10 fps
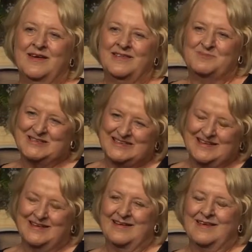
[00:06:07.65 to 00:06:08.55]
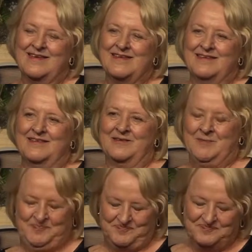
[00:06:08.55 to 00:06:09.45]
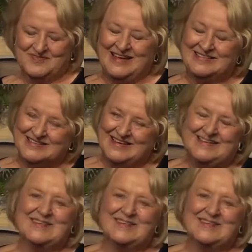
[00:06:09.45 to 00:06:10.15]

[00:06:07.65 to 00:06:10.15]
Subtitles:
It's particularly touching